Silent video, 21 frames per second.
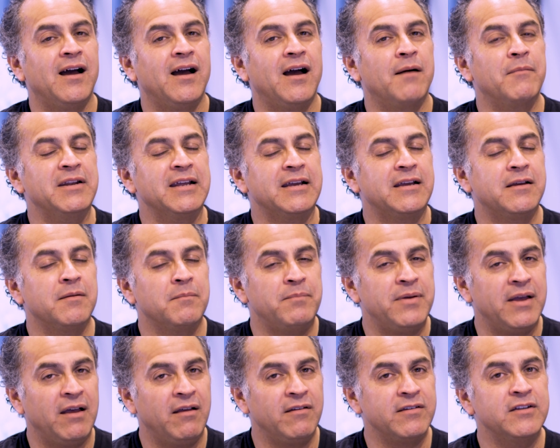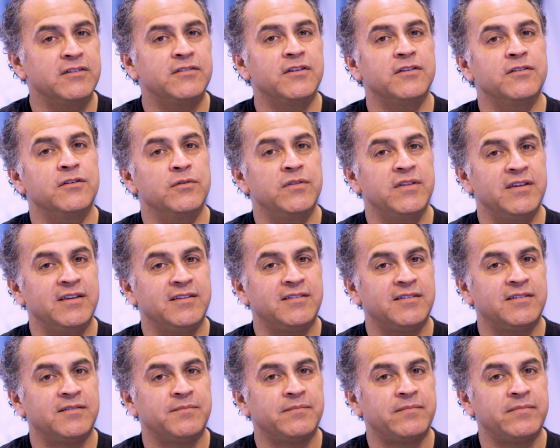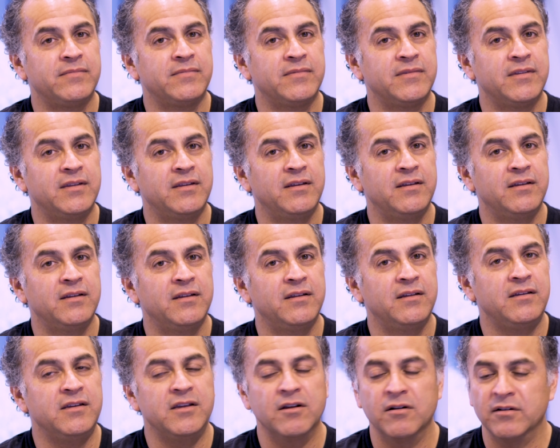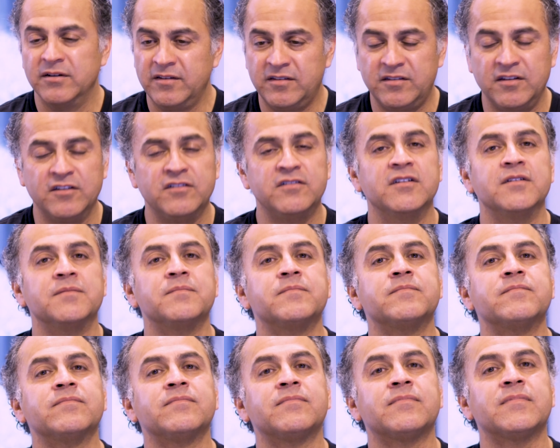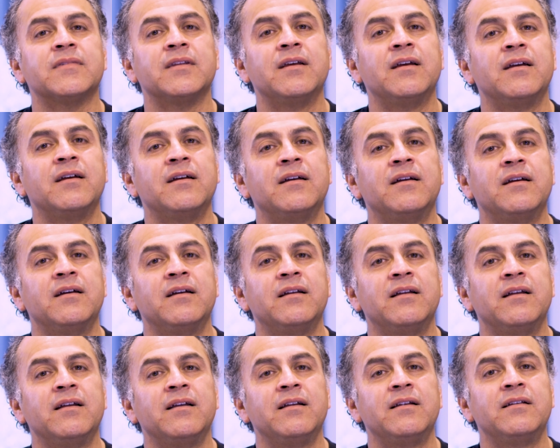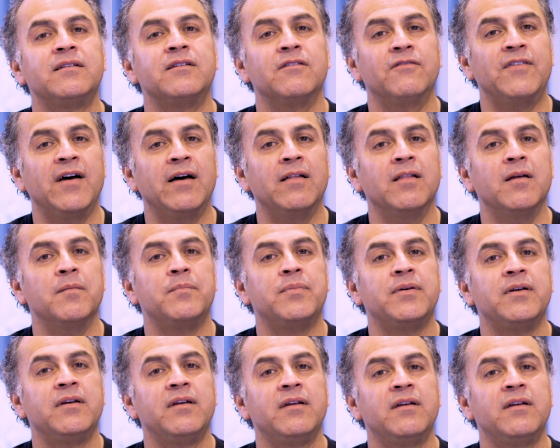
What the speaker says: I'm going to compel you to do this. Your decision. Develop